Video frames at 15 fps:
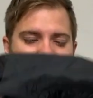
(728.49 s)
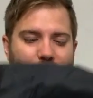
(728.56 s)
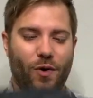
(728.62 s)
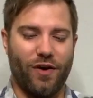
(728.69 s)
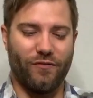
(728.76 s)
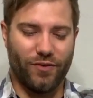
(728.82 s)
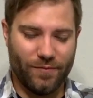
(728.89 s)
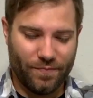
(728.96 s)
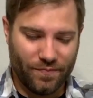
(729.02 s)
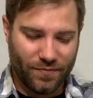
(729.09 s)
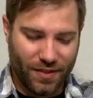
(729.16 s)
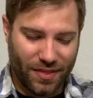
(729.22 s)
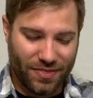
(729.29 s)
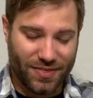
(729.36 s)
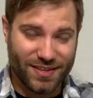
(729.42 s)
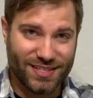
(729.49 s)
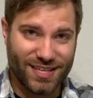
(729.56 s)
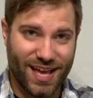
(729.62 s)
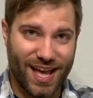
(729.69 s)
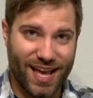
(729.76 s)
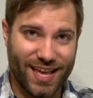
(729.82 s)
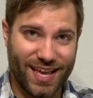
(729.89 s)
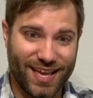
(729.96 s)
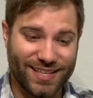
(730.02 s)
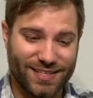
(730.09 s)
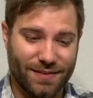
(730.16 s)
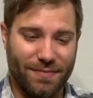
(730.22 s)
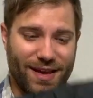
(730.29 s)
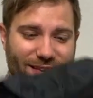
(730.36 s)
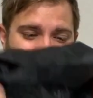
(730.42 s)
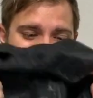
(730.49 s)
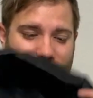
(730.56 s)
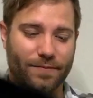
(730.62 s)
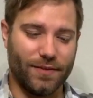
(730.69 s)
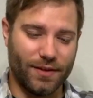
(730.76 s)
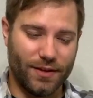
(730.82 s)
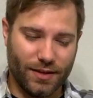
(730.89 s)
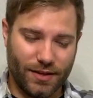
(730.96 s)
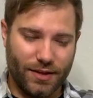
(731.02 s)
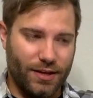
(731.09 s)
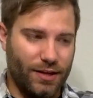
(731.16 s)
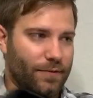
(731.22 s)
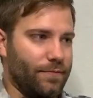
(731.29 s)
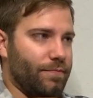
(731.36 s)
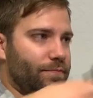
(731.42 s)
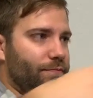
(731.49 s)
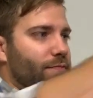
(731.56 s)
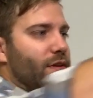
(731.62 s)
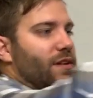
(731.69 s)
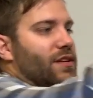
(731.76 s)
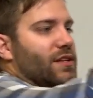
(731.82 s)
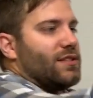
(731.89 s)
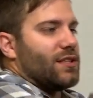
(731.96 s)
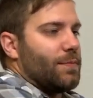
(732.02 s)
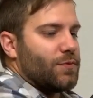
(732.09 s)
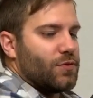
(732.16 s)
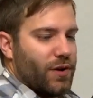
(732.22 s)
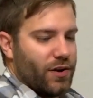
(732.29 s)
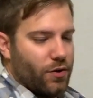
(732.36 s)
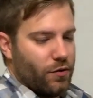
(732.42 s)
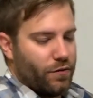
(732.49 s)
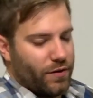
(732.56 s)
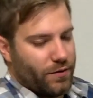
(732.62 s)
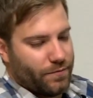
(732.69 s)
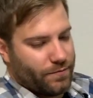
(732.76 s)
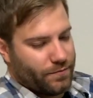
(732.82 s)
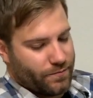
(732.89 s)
However, this guy is amazing. It just slips right over